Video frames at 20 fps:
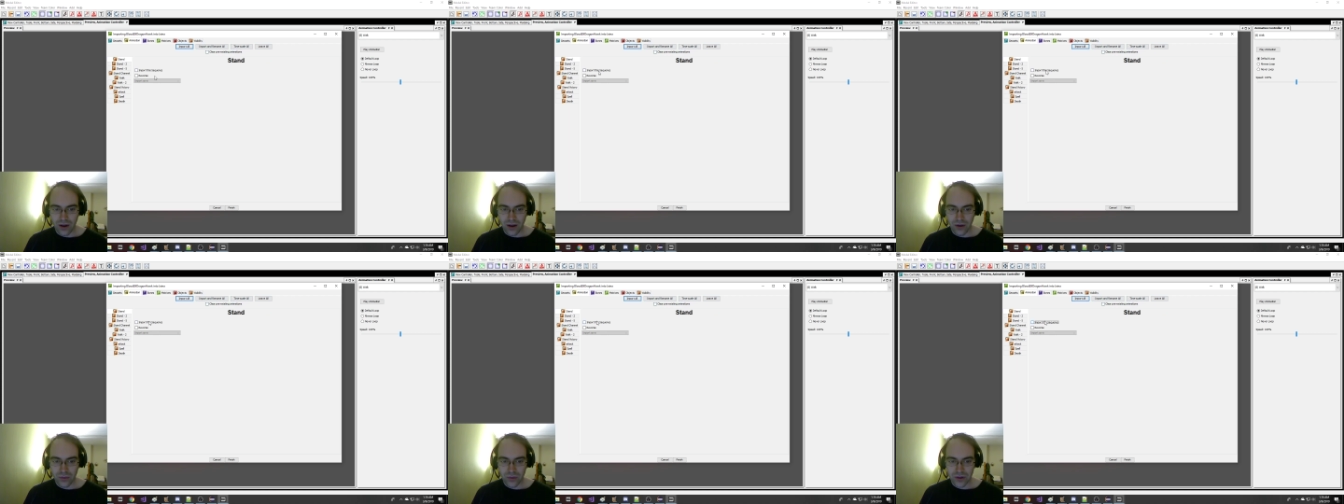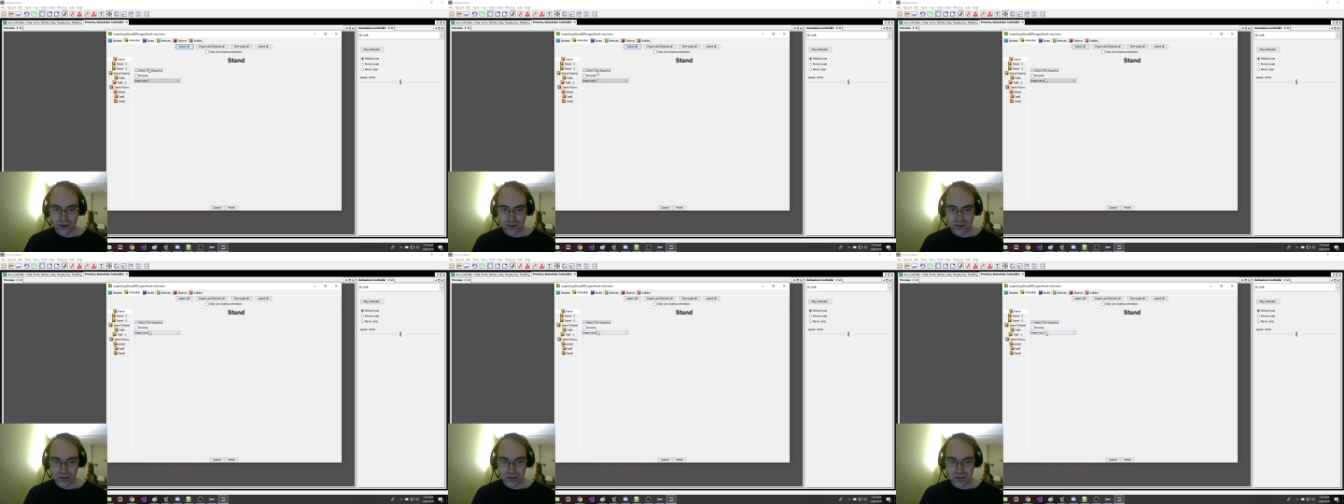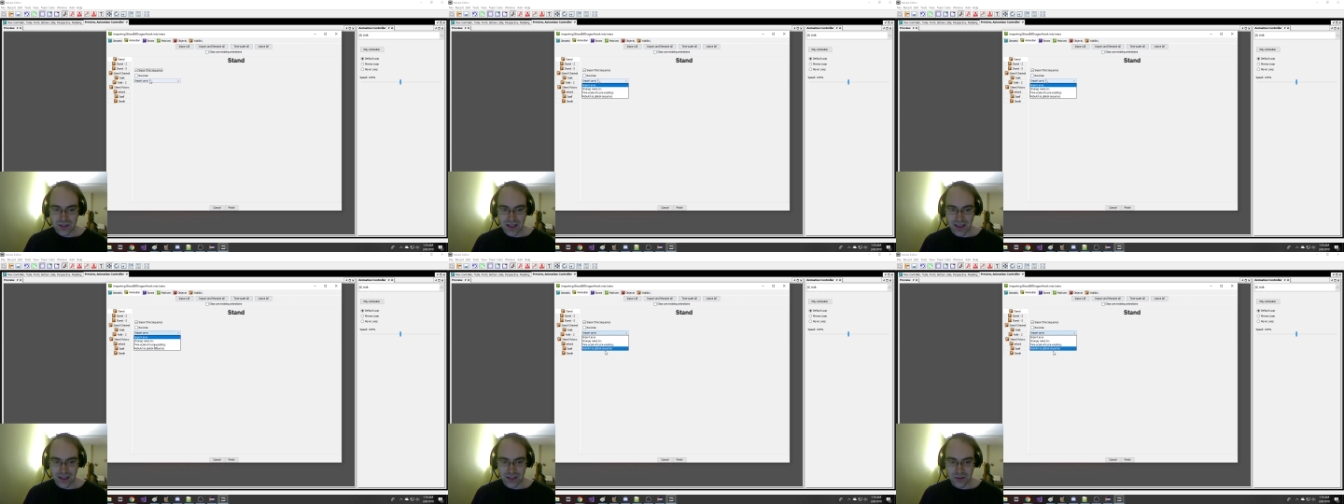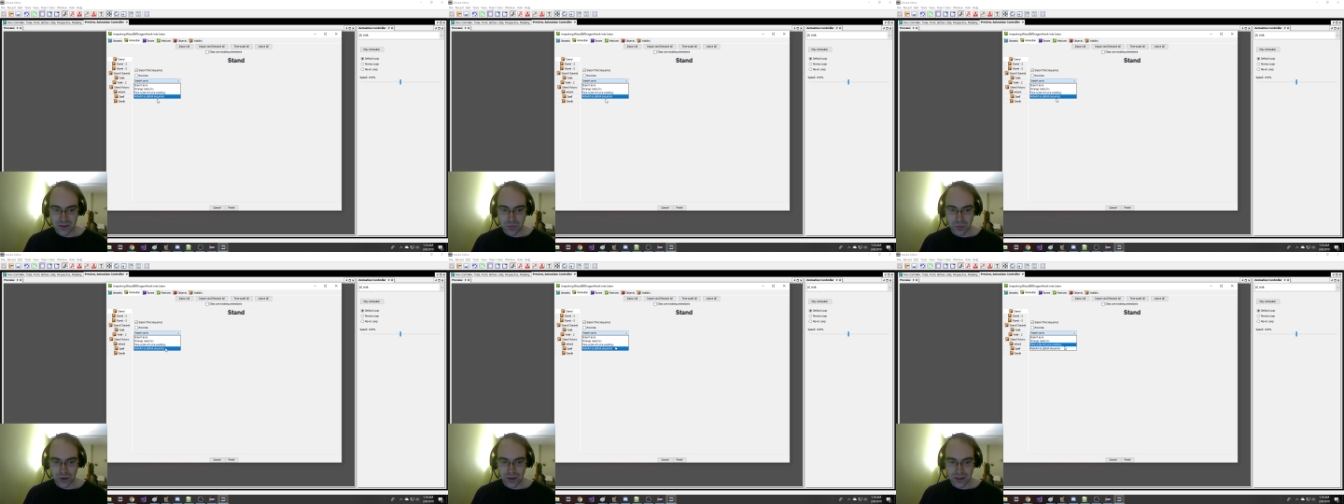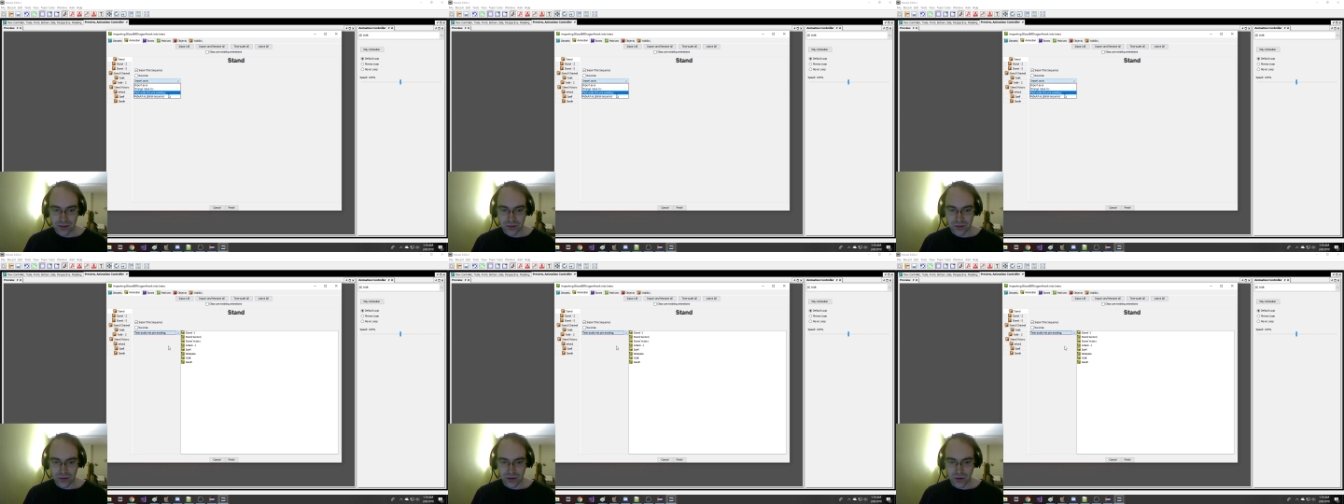I want stand to play
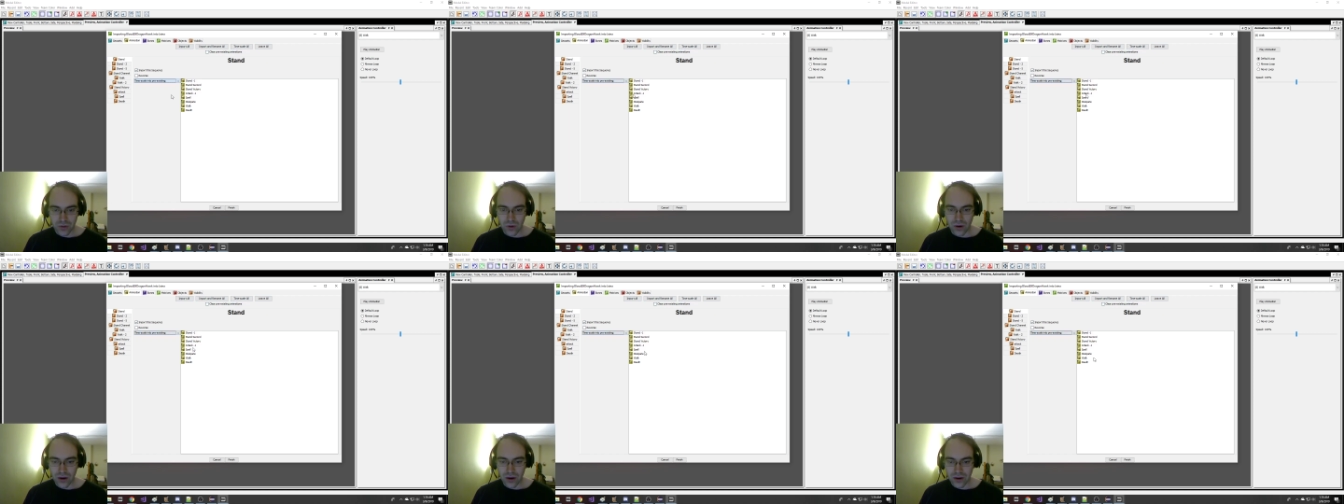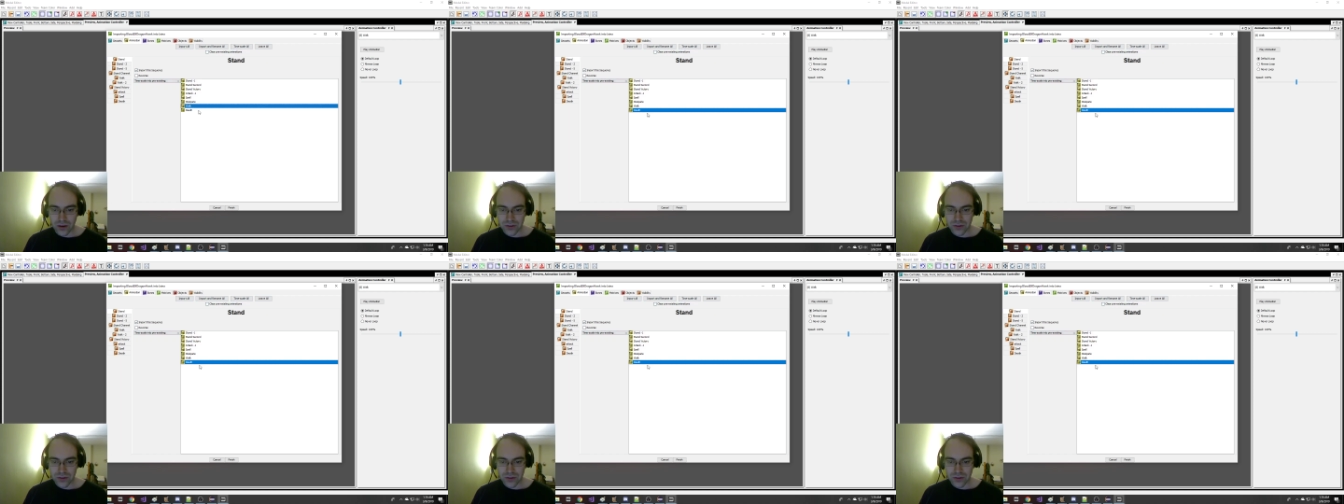during walk,